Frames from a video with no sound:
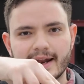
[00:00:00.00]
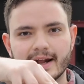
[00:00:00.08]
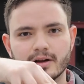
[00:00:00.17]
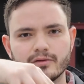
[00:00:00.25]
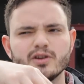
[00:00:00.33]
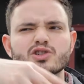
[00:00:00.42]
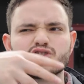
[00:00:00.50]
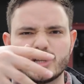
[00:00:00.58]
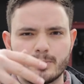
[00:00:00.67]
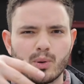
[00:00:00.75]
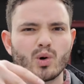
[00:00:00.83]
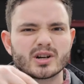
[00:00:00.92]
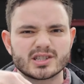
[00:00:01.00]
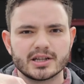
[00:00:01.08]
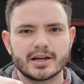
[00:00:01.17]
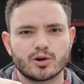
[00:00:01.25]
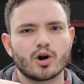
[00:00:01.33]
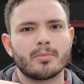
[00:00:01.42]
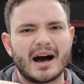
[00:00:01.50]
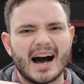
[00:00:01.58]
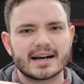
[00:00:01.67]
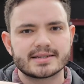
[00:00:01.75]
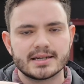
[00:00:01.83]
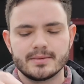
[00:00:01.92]
out of usually porcelain or
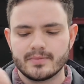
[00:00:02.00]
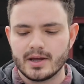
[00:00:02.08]
epoxy.